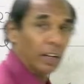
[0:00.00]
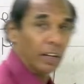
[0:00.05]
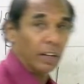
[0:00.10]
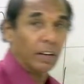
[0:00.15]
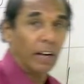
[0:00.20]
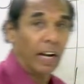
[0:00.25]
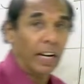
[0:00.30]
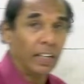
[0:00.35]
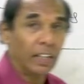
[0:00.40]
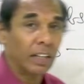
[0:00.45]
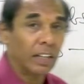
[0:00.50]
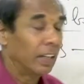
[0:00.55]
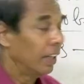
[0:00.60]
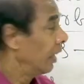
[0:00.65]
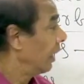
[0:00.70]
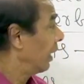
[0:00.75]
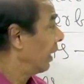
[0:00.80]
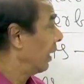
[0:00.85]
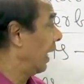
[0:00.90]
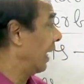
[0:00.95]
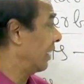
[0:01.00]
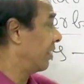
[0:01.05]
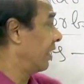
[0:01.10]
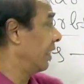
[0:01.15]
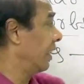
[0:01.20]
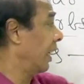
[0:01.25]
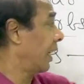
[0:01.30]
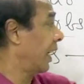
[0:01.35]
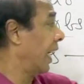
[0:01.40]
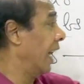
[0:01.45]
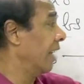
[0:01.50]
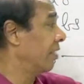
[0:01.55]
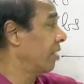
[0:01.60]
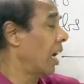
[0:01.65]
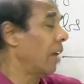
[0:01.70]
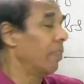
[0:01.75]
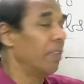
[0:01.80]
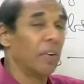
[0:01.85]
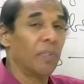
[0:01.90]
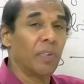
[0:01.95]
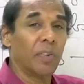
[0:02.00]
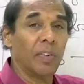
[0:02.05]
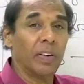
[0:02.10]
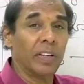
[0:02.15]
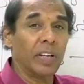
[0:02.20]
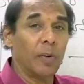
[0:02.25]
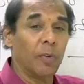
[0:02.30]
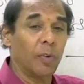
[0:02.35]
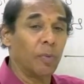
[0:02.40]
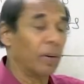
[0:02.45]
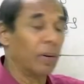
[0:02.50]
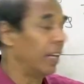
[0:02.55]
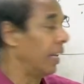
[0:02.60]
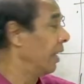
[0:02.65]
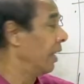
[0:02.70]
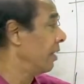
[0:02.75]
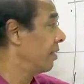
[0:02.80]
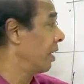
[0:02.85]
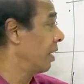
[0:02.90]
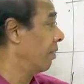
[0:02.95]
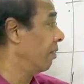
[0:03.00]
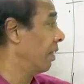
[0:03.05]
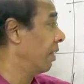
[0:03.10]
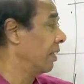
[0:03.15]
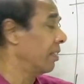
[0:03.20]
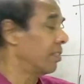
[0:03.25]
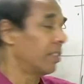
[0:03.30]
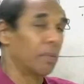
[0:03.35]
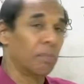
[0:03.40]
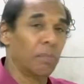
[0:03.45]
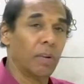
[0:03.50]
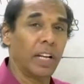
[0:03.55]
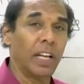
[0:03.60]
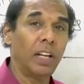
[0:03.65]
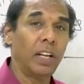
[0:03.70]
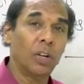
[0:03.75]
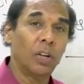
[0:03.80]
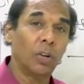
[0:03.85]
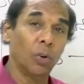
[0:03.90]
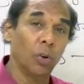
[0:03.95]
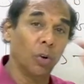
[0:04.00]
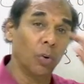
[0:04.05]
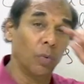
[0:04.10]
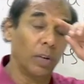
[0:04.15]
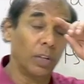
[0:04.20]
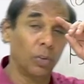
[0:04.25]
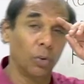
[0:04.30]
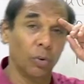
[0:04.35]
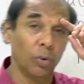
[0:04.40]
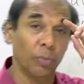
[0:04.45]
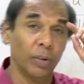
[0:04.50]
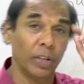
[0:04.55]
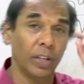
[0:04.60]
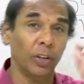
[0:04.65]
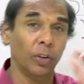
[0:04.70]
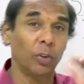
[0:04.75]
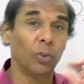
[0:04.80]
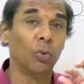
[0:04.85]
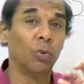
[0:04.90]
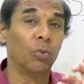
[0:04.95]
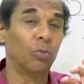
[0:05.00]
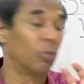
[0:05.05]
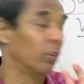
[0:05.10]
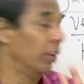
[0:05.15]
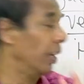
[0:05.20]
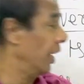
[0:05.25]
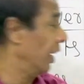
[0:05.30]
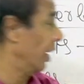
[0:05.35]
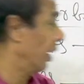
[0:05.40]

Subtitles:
Right? Next, in the case of everyone, everybody, someone, somebody, no one, nobody. Use they.